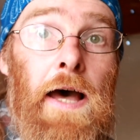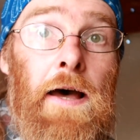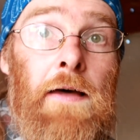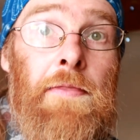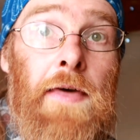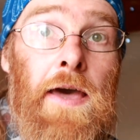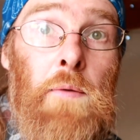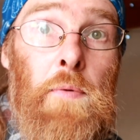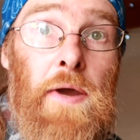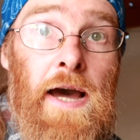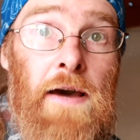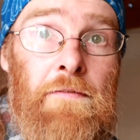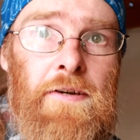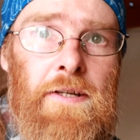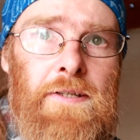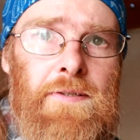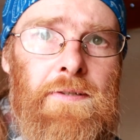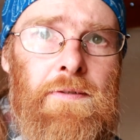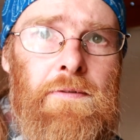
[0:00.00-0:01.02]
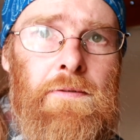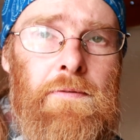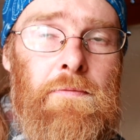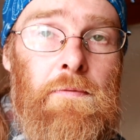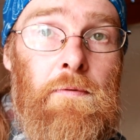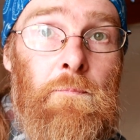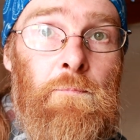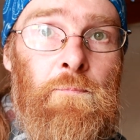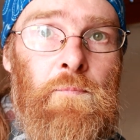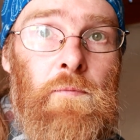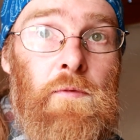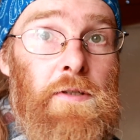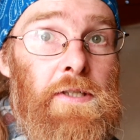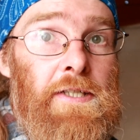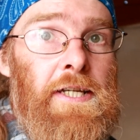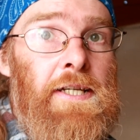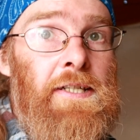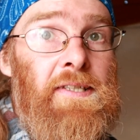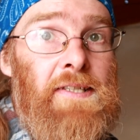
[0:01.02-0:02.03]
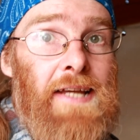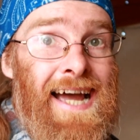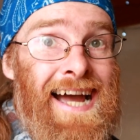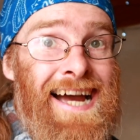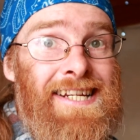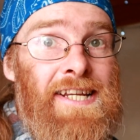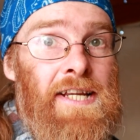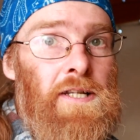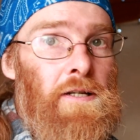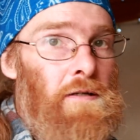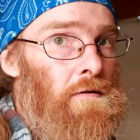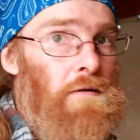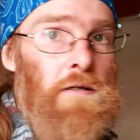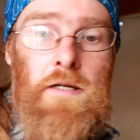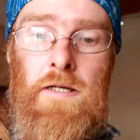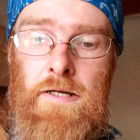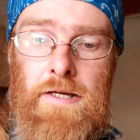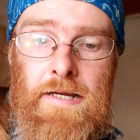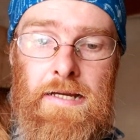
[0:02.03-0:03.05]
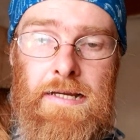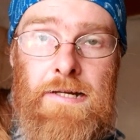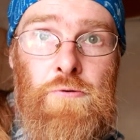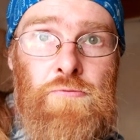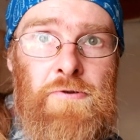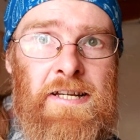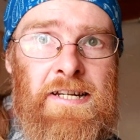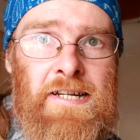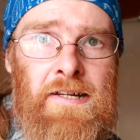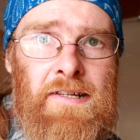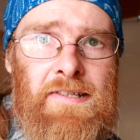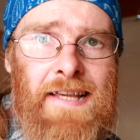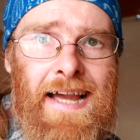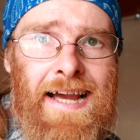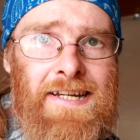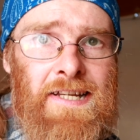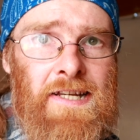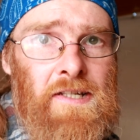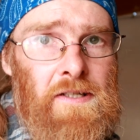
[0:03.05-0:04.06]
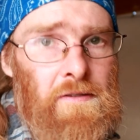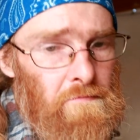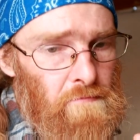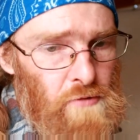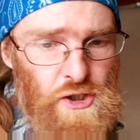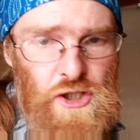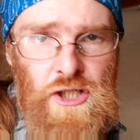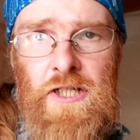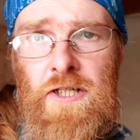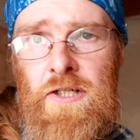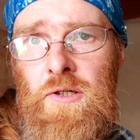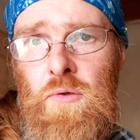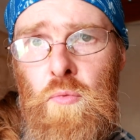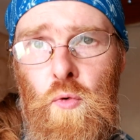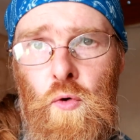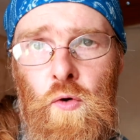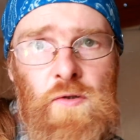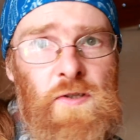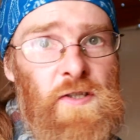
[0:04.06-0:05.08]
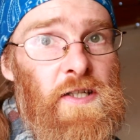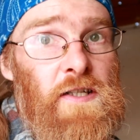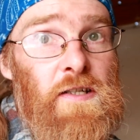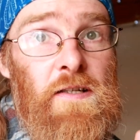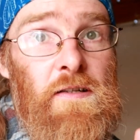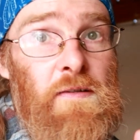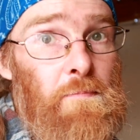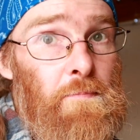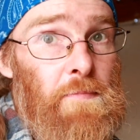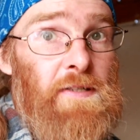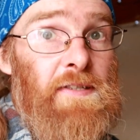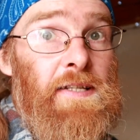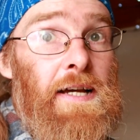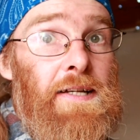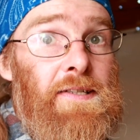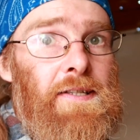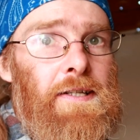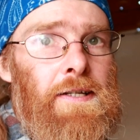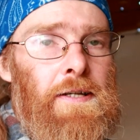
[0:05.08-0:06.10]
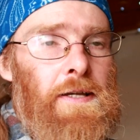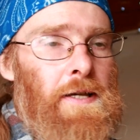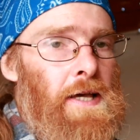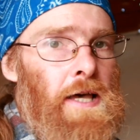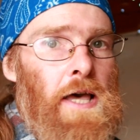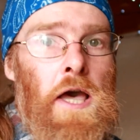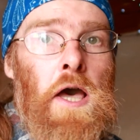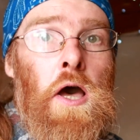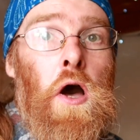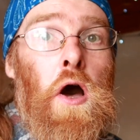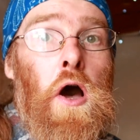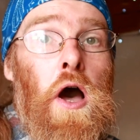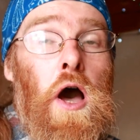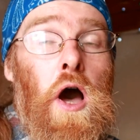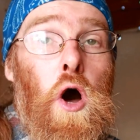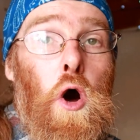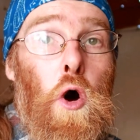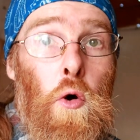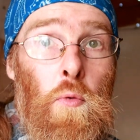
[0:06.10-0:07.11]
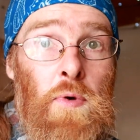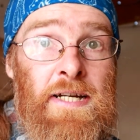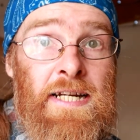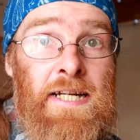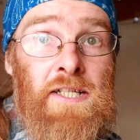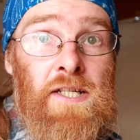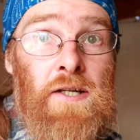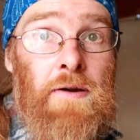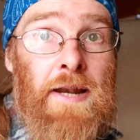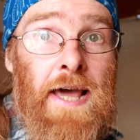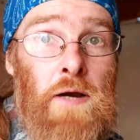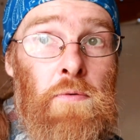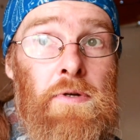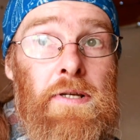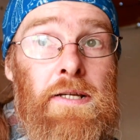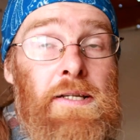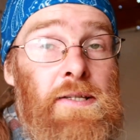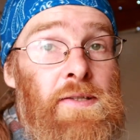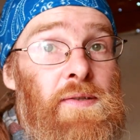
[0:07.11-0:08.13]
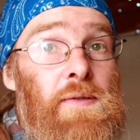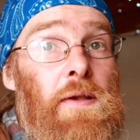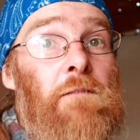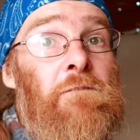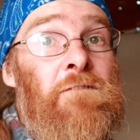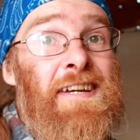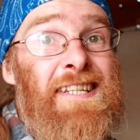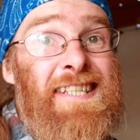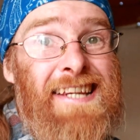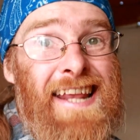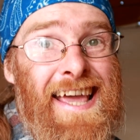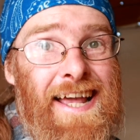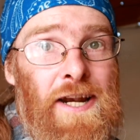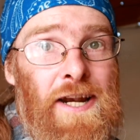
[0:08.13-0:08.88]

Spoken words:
And there we have it. Yeast added, ingredients added, sugar, water, passata. All we need to do now is fit an